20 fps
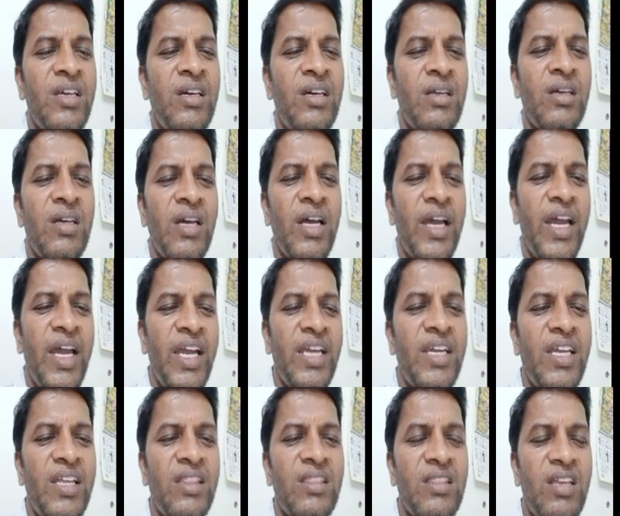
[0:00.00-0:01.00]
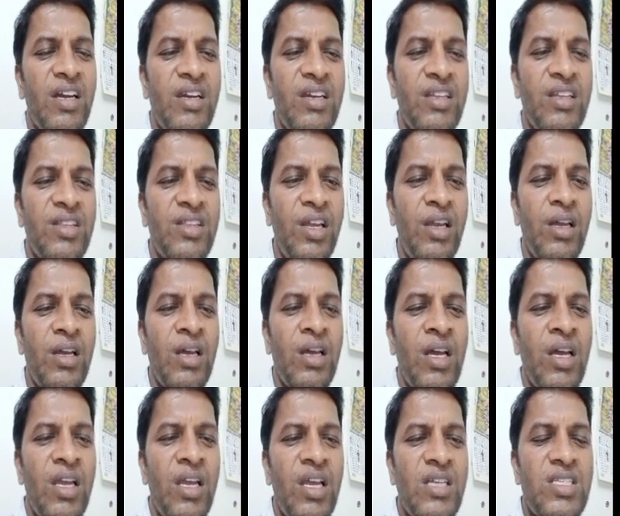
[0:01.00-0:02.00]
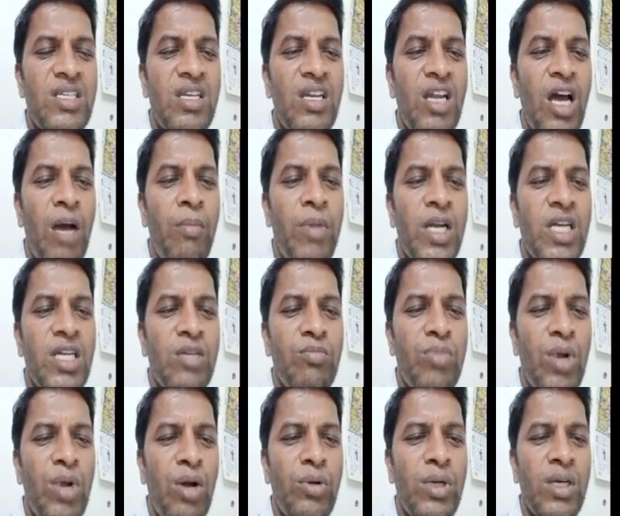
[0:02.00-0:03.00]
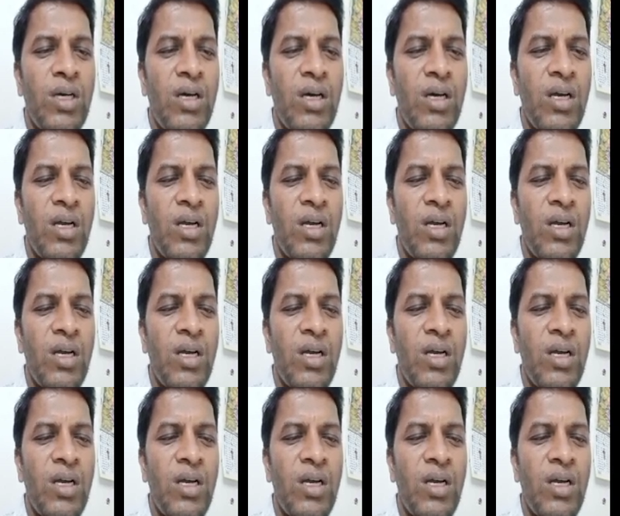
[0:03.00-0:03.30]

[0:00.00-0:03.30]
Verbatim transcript: year 1833 yes robert brown